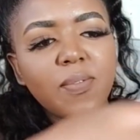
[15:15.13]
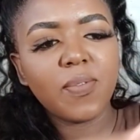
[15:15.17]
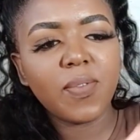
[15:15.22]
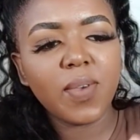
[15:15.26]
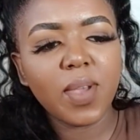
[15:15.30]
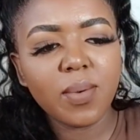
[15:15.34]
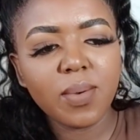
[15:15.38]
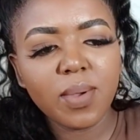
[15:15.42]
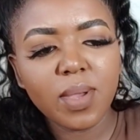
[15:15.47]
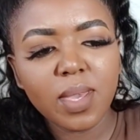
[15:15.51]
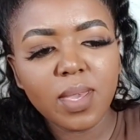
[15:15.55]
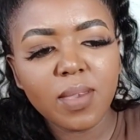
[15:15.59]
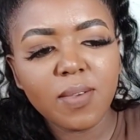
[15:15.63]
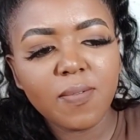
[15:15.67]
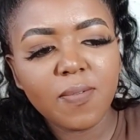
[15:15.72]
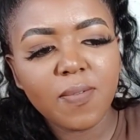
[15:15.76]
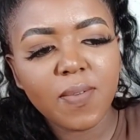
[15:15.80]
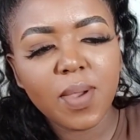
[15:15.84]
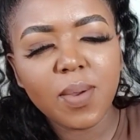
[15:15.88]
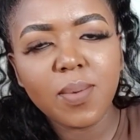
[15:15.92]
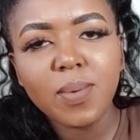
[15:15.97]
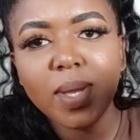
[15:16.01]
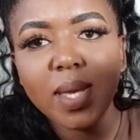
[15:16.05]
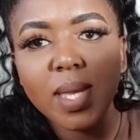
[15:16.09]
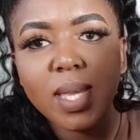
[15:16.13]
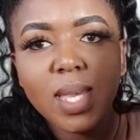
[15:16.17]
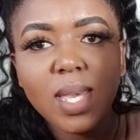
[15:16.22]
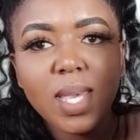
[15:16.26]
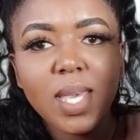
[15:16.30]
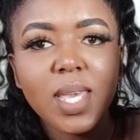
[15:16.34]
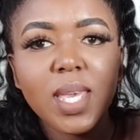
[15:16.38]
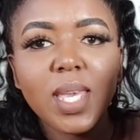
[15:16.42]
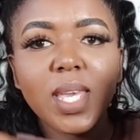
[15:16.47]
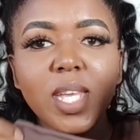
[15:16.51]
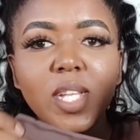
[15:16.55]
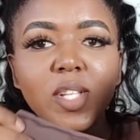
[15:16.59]
very very
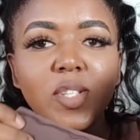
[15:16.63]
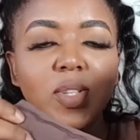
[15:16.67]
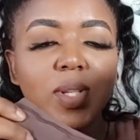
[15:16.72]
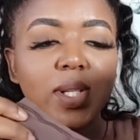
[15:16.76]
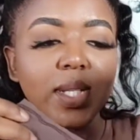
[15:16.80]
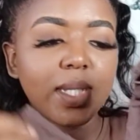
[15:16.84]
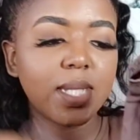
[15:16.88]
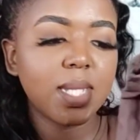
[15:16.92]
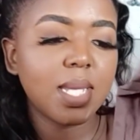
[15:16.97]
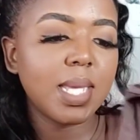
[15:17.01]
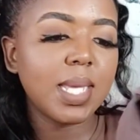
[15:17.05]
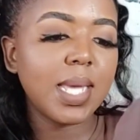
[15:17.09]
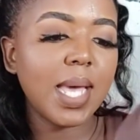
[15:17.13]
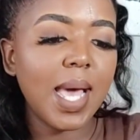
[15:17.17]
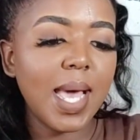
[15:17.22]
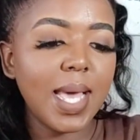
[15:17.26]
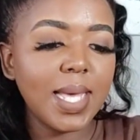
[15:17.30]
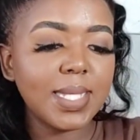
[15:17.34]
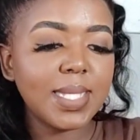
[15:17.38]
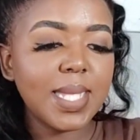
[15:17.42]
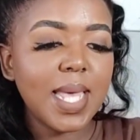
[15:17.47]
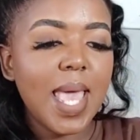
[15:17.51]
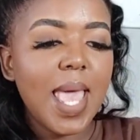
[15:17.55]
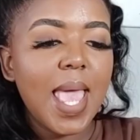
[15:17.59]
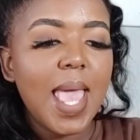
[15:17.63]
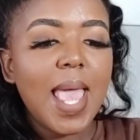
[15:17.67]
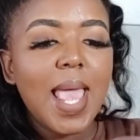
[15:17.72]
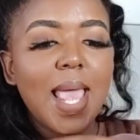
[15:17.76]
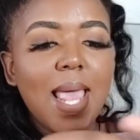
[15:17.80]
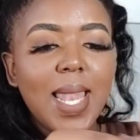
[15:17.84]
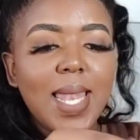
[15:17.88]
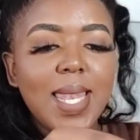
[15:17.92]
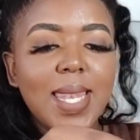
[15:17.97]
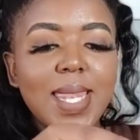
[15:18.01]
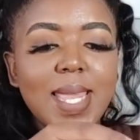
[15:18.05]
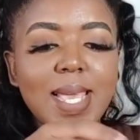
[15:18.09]
interesting guys
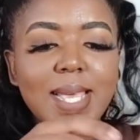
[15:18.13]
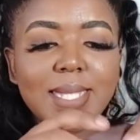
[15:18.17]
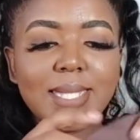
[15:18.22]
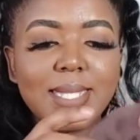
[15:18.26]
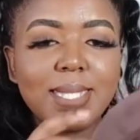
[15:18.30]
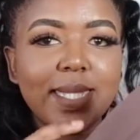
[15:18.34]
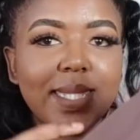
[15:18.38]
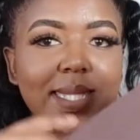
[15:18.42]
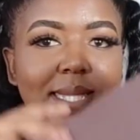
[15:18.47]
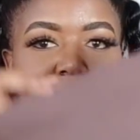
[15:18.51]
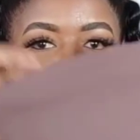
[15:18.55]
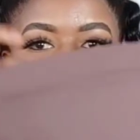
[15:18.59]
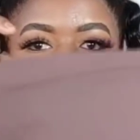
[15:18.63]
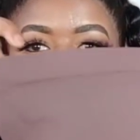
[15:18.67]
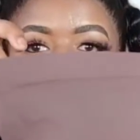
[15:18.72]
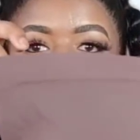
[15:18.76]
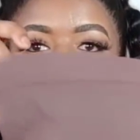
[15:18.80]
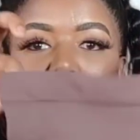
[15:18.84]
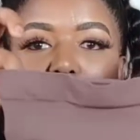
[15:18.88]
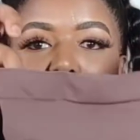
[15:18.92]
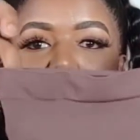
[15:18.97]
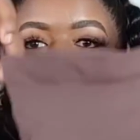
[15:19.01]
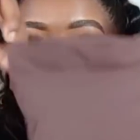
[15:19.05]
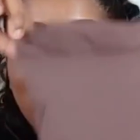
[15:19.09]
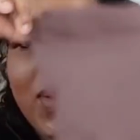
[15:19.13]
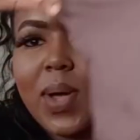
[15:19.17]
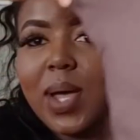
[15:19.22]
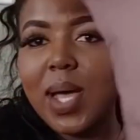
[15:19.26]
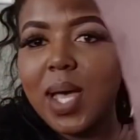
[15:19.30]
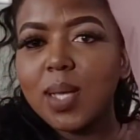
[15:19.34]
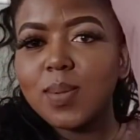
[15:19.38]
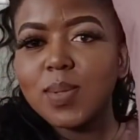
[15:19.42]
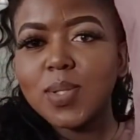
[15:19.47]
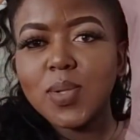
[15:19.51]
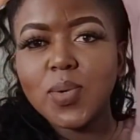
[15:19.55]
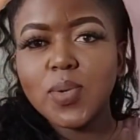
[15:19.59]
let's whew,
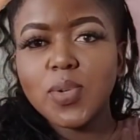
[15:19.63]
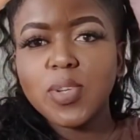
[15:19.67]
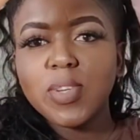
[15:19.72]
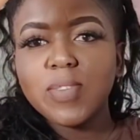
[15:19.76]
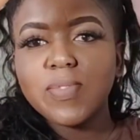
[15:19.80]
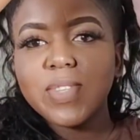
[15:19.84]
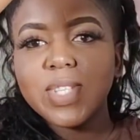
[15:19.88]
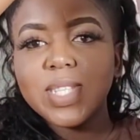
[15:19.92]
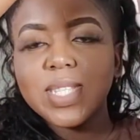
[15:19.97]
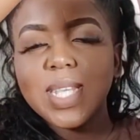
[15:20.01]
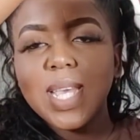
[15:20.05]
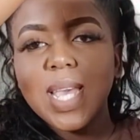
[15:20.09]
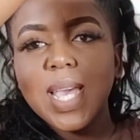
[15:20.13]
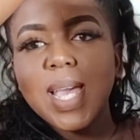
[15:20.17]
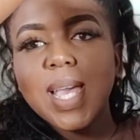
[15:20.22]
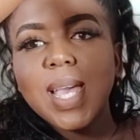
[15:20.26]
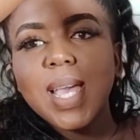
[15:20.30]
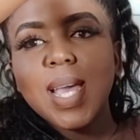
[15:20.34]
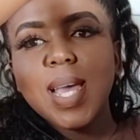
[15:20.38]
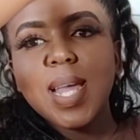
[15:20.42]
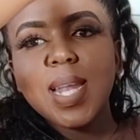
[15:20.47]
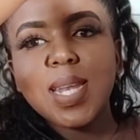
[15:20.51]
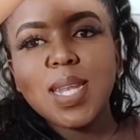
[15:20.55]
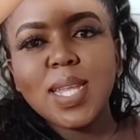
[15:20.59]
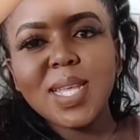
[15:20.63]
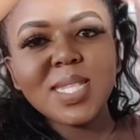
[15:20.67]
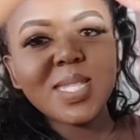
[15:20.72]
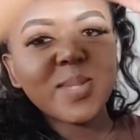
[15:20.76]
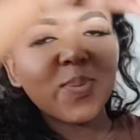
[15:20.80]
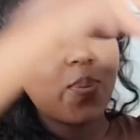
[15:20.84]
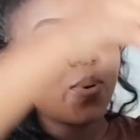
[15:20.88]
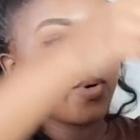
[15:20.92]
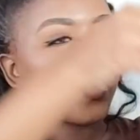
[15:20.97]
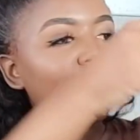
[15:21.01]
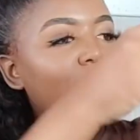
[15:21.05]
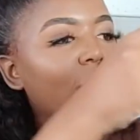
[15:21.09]
i'm so nervous
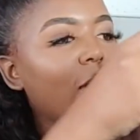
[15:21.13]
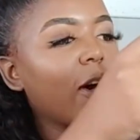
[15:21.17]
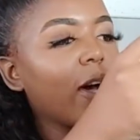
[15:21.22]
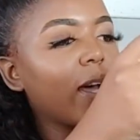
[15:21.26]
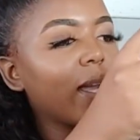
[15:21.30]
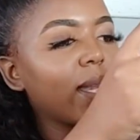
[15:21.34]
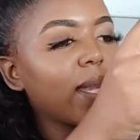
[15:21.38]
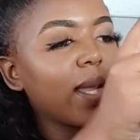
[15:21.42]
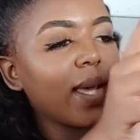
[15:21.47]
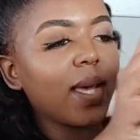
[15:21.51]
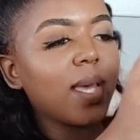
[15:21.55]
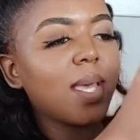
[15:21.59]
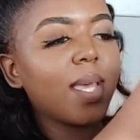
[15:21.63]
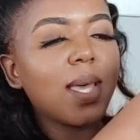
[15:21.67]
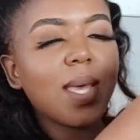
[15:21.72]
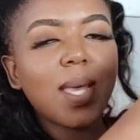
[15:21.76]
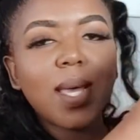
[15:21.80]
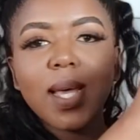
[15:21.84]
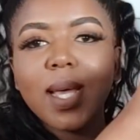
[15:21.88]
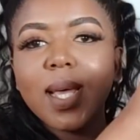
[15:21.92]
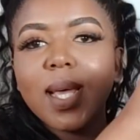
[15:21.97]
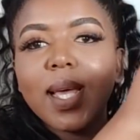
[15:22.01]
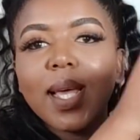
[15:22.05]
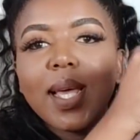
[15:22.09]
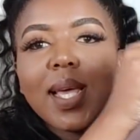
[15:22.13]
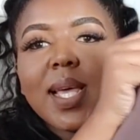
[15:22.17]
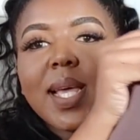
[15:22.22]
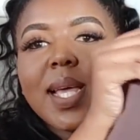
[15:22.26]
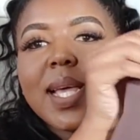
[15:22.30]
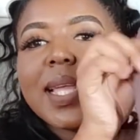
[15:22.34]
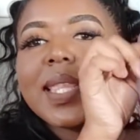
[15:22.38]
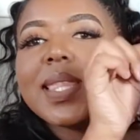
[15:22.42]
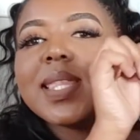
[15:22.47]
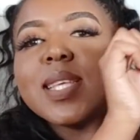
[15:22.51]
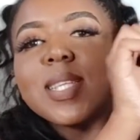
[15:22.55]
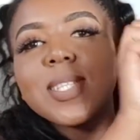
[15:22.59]
let's put on
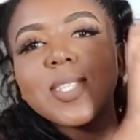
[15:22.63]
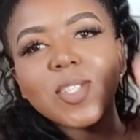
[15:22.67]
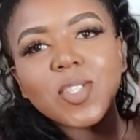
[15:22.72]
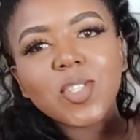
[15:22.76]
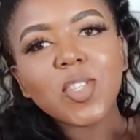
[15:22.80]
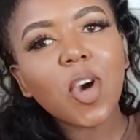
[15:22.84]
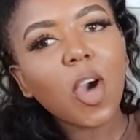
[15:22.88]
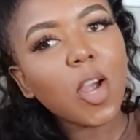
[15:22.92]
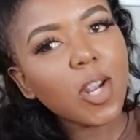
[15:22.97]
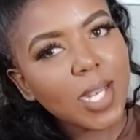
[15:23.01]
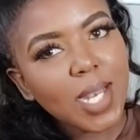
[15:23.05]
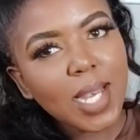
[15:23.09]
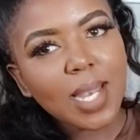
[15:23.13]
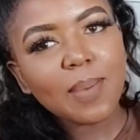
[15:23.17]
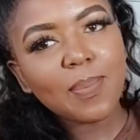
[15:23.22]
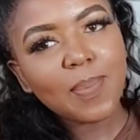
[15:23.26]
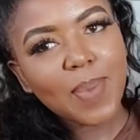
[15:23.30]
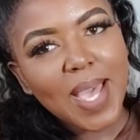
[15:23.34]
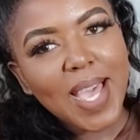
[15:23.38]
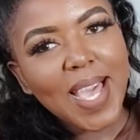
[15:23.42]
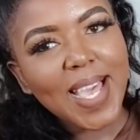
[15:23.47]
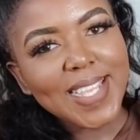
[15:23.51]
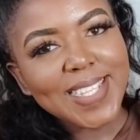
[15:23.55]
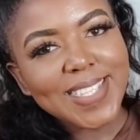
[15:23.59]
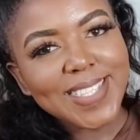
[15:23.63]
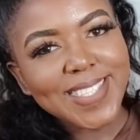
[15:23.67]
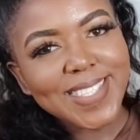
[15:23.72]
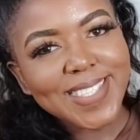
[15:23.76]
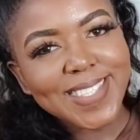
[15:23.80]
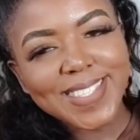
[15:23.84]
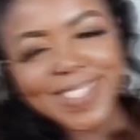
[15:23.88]
these toddler pads.